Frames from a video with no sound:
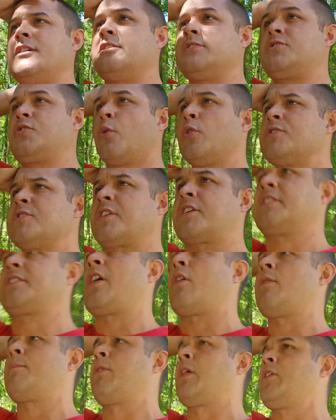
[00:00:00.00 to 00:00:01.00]
Georgia could
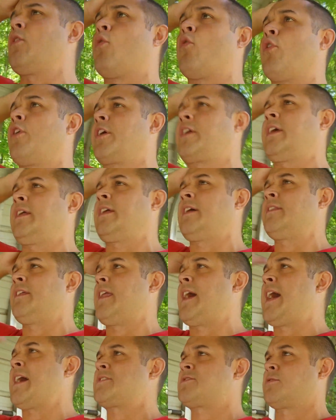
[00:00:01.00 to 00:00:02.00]
go and play Oregon in the
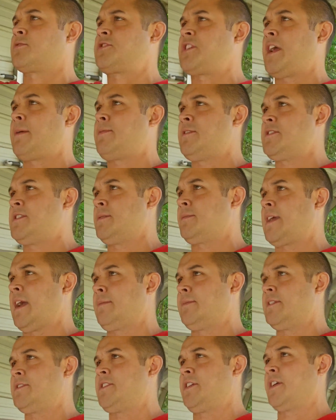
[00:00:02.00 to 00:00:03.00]
national championship
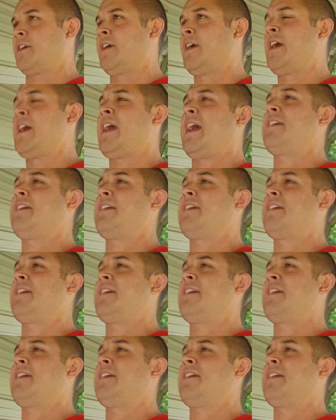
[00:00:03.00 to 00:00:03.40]
game this year,